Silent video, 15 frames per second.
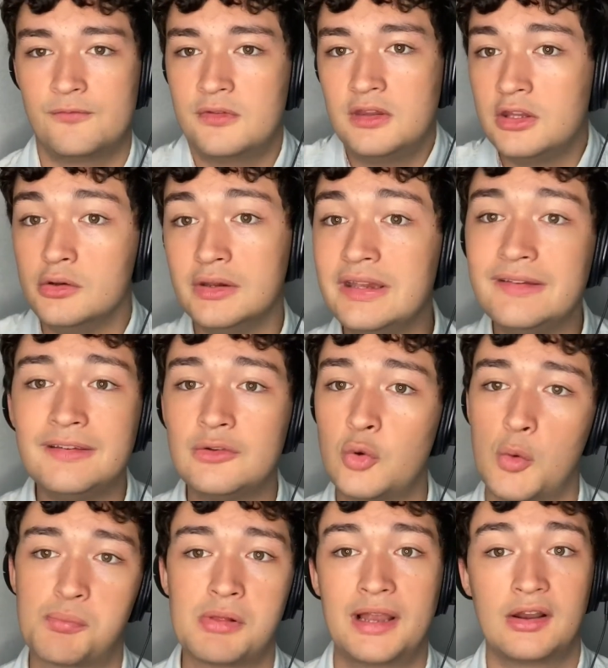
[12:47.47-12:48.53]
easy to
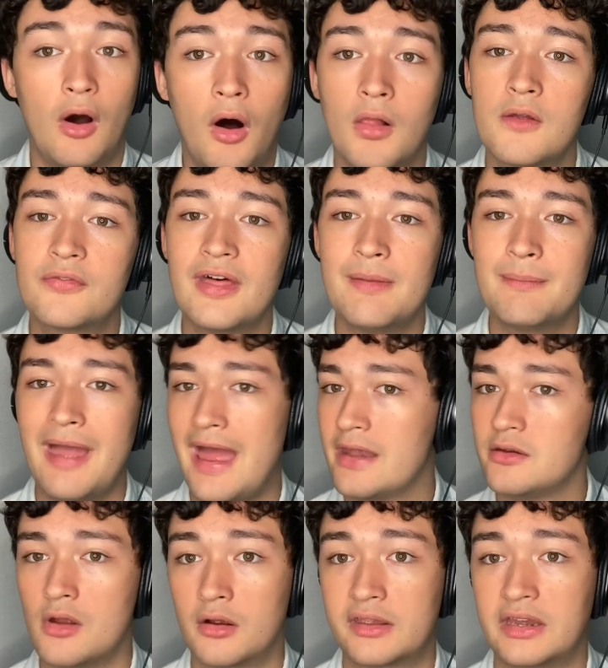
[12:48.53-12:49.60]
apply to all of them
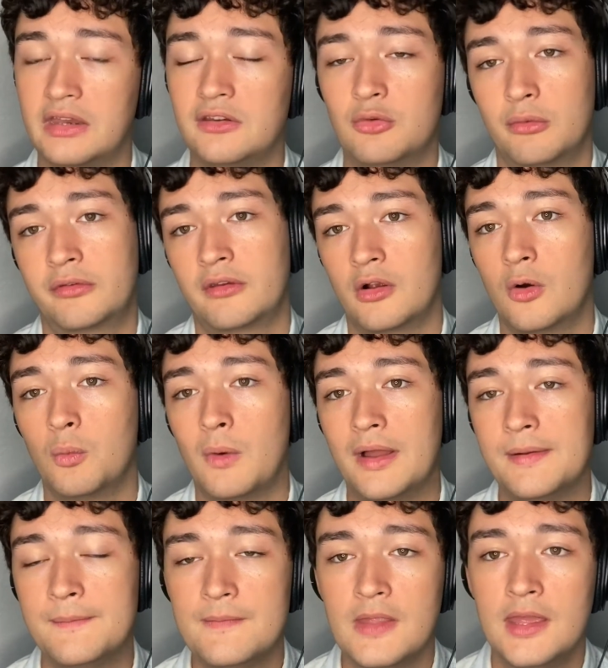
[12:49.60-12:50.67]
and not get into a single one.
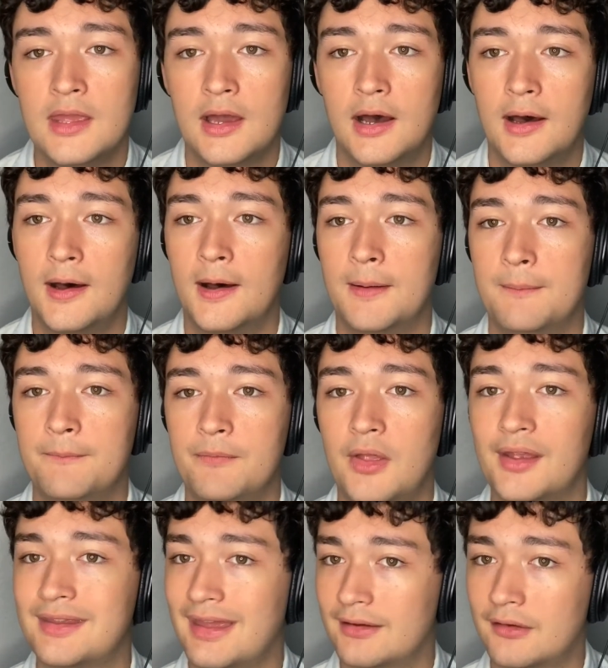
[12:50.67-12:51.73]

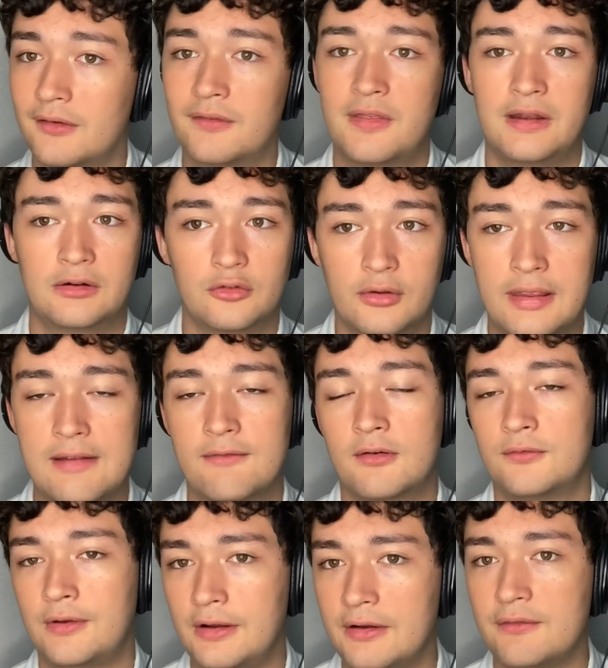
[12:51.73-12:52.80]
Again, because they're looking for
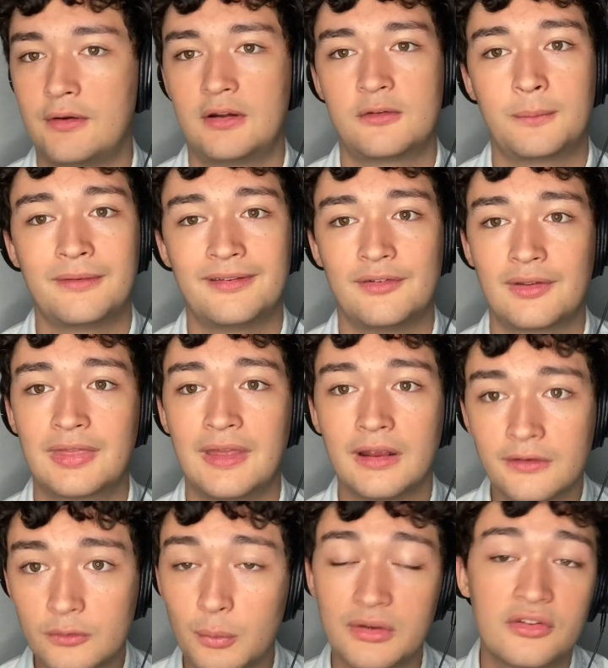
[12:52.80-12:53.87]
very, very specific
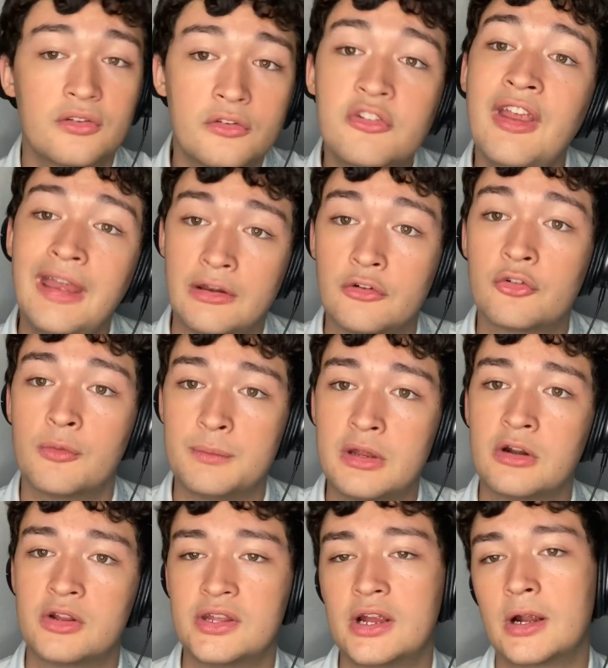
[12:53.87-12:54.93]
things which change from
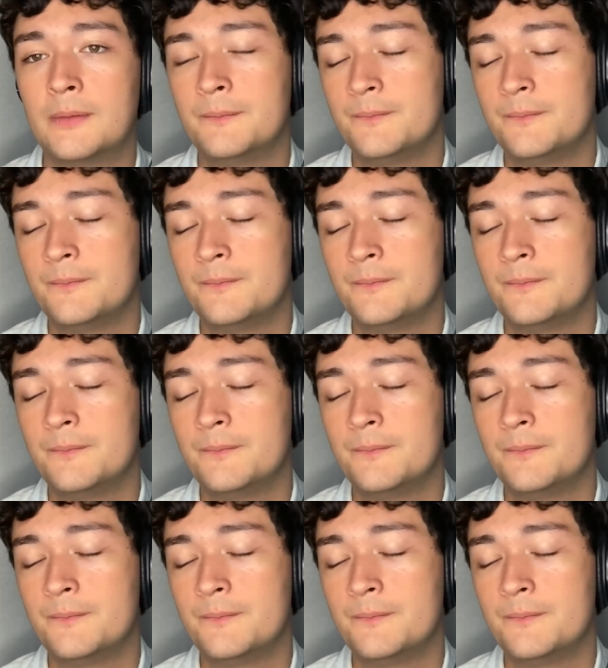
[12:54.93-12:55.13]
year to year.